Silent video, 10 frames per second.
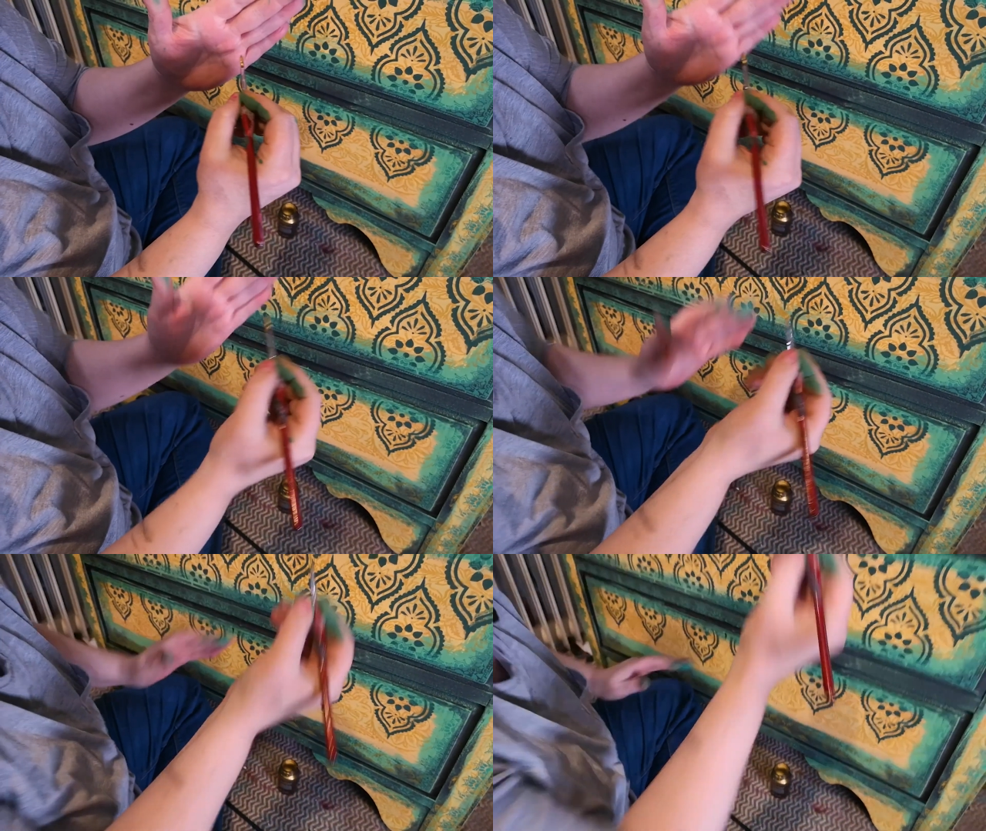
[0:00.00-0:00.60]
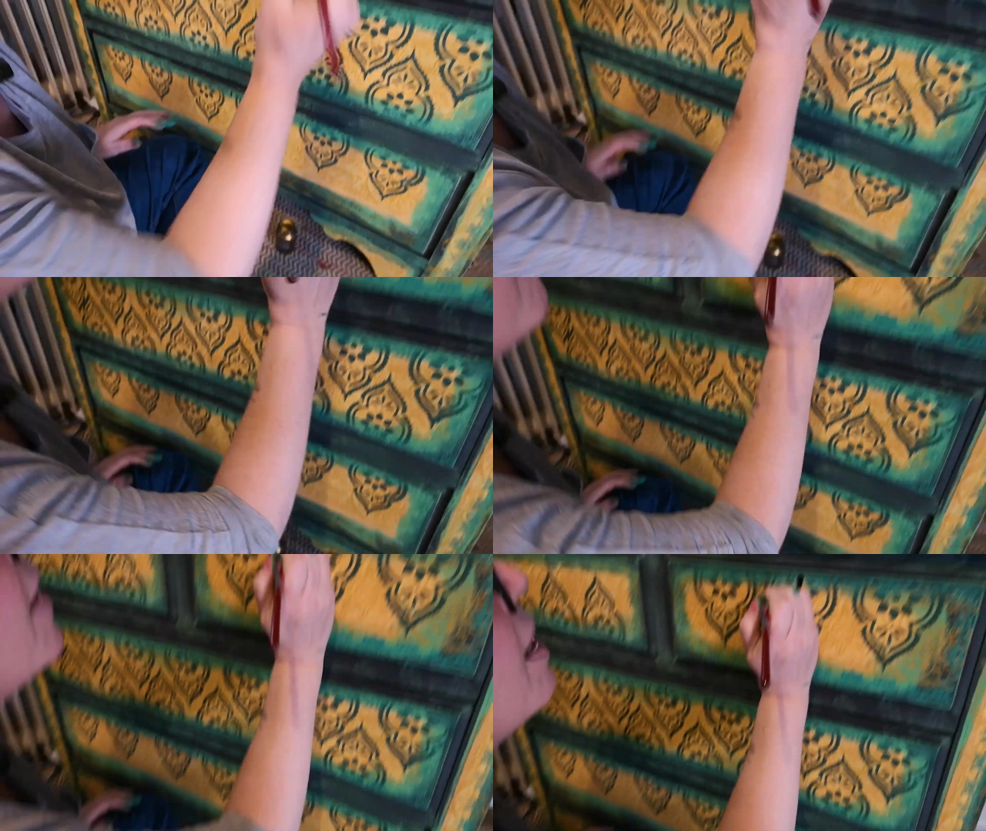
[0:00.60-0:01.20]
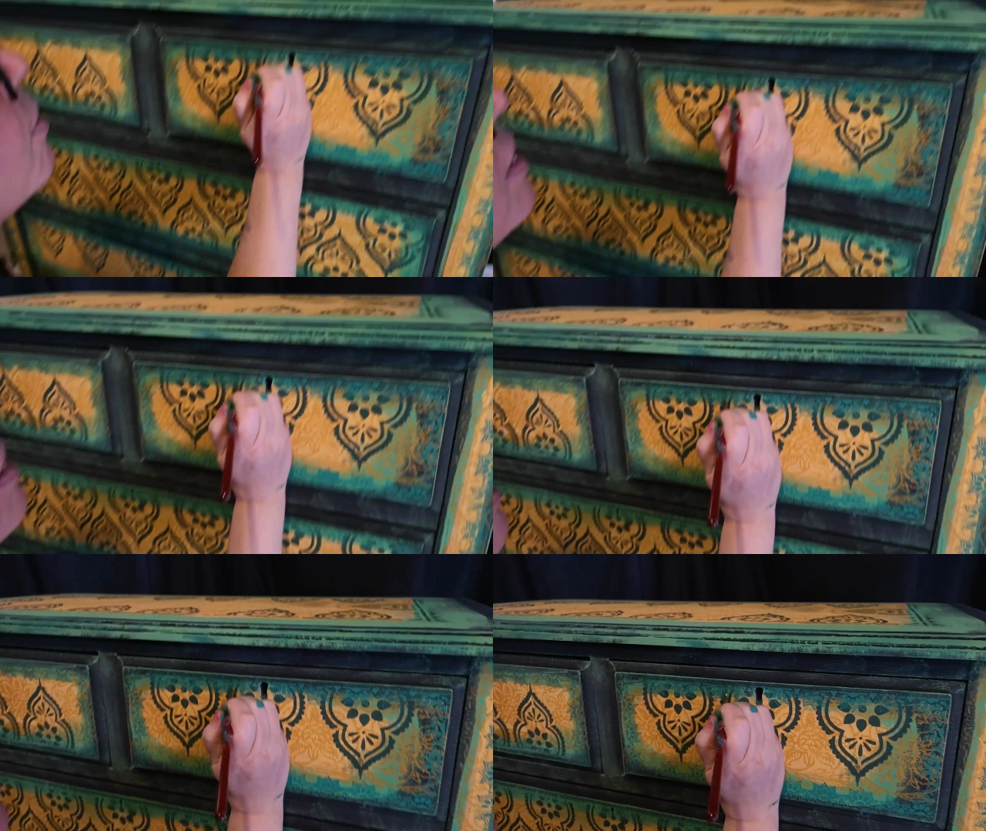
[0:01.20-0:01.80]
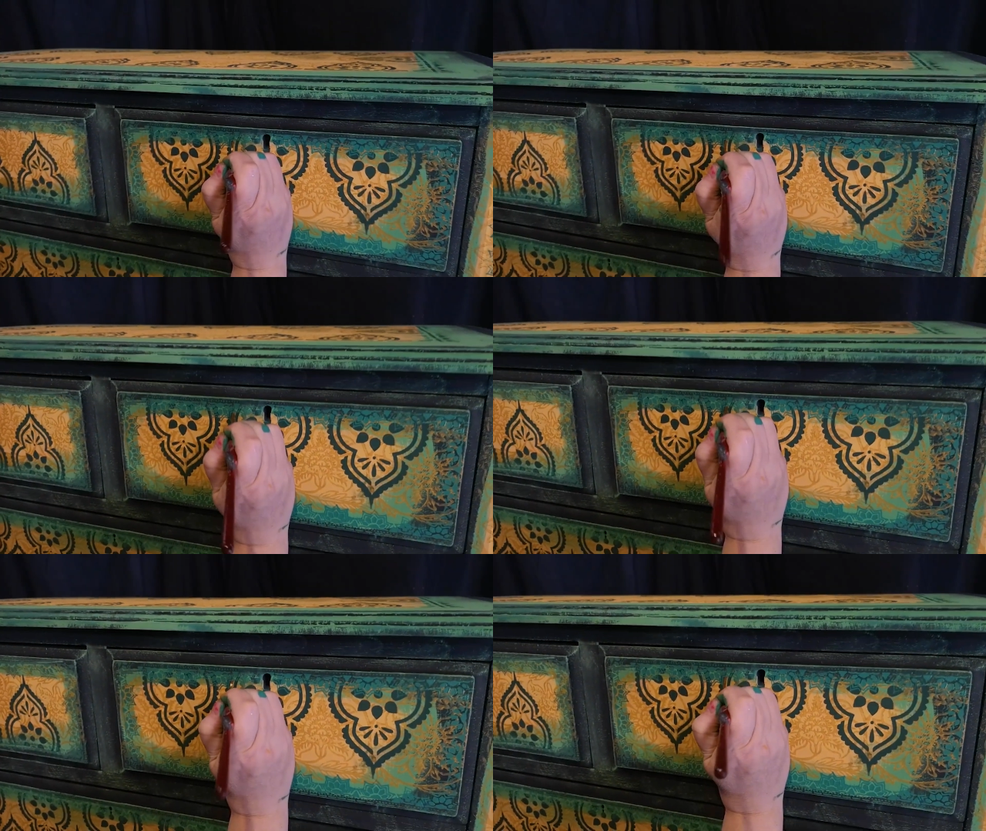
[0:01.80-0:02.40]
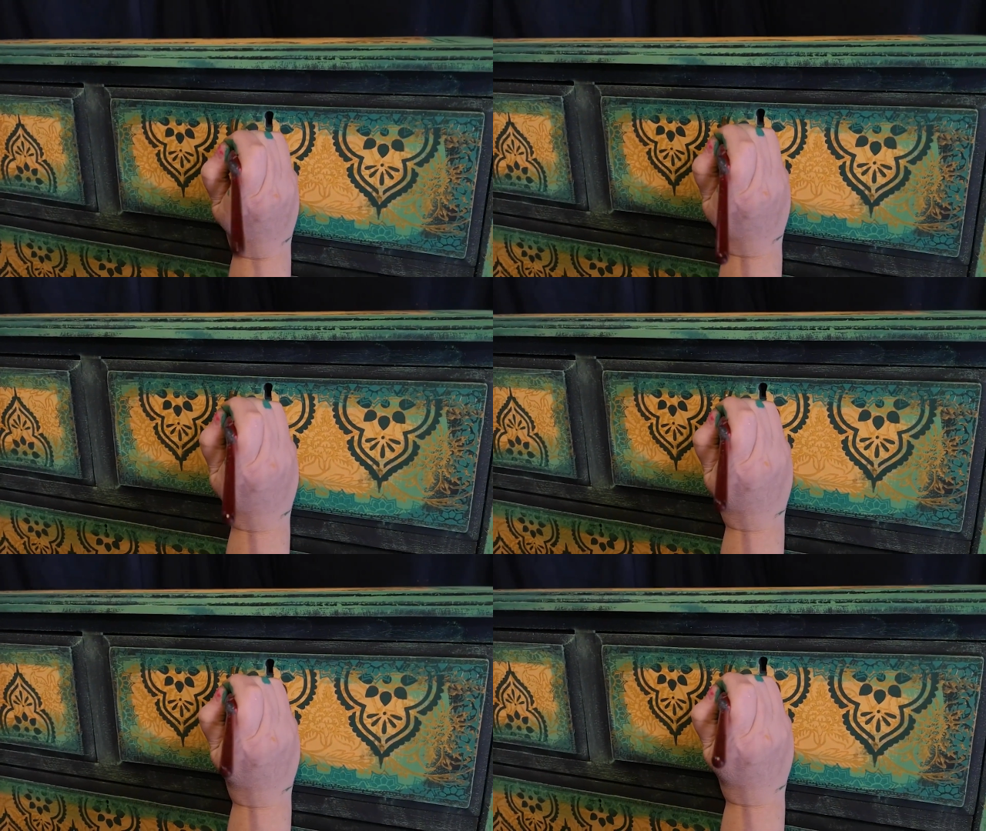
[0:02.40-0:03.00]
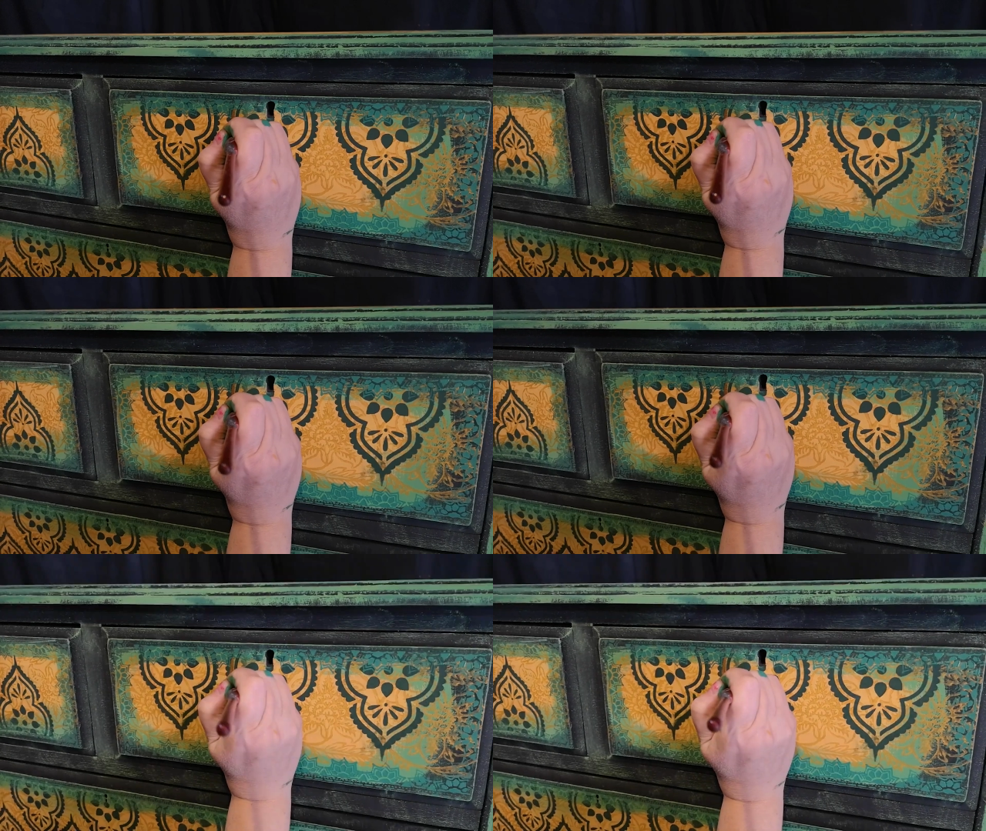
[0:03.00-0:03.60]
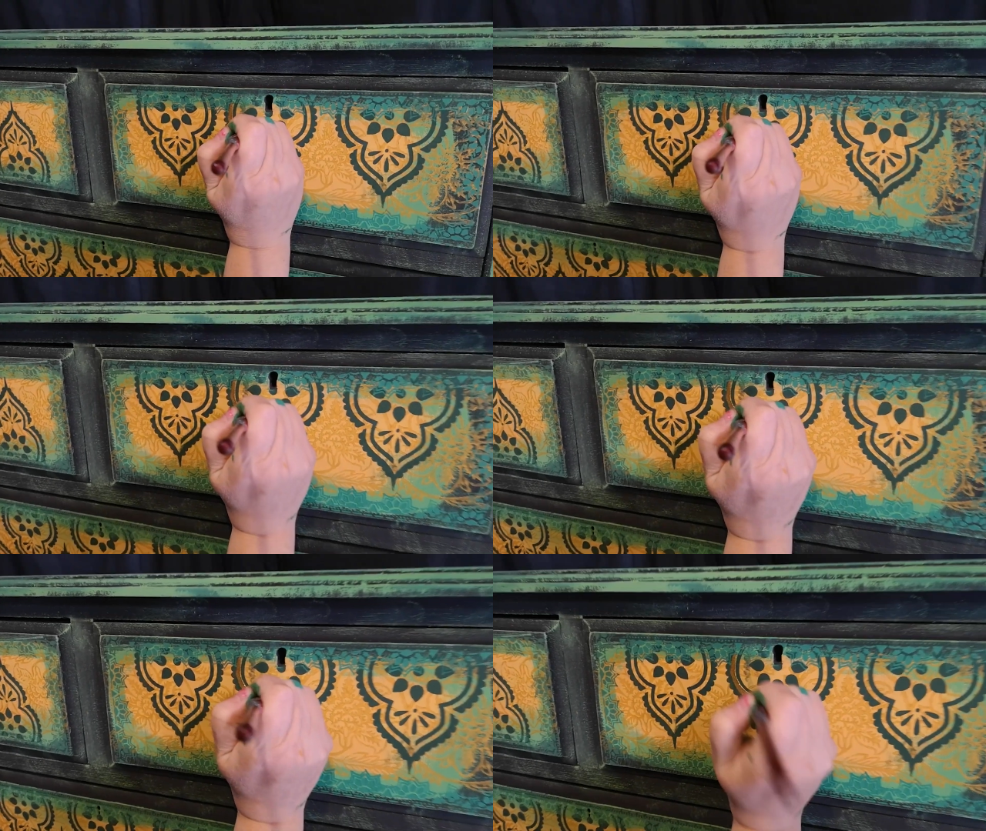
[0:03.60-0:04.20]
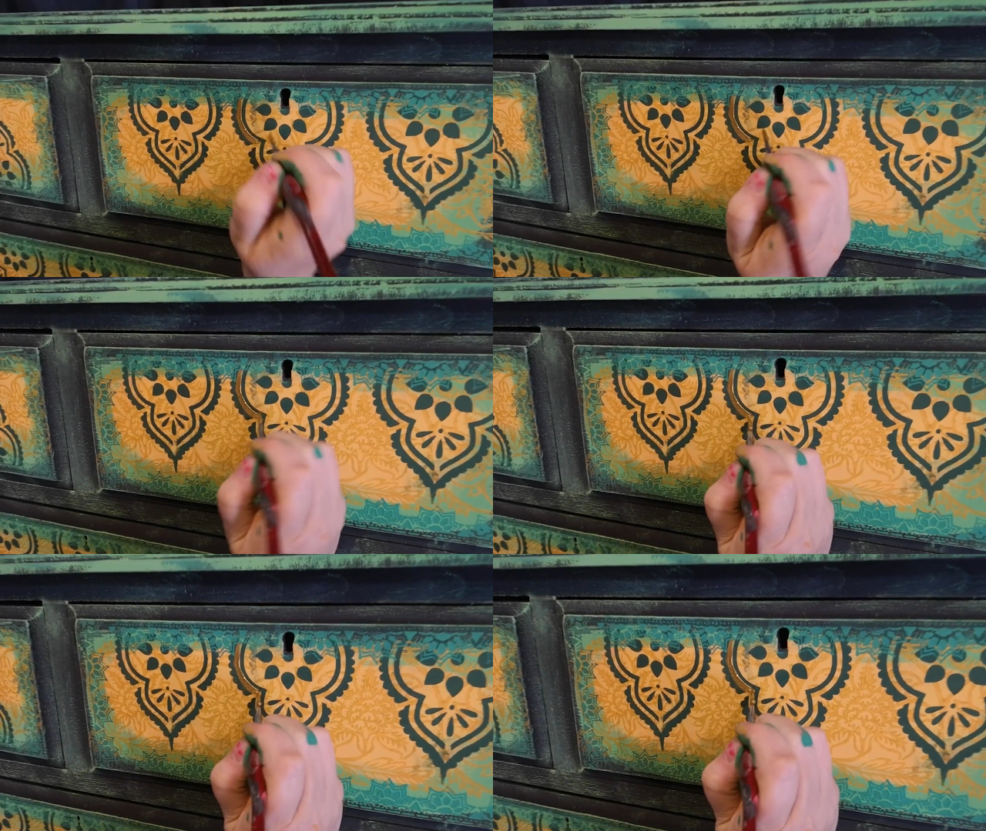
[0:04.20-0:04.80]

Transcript: [unreadable: no face in view]